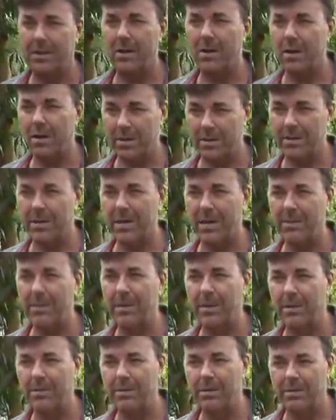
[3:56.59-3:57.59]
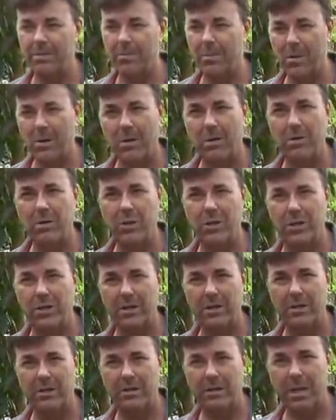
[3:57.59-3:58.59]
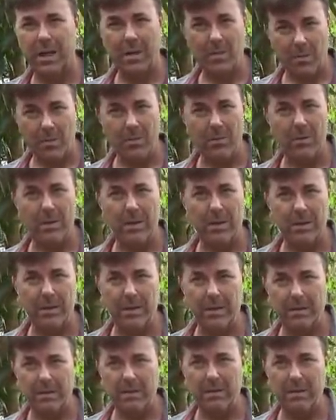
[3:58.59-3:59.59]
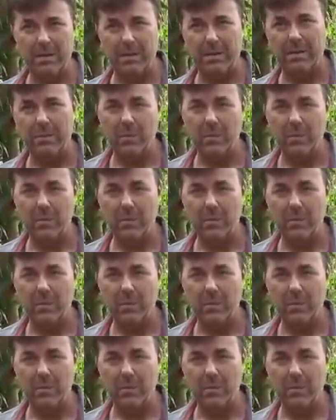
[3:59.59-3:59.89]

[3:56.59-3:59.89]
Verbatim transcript: hottest time here is march and april like that yeah the,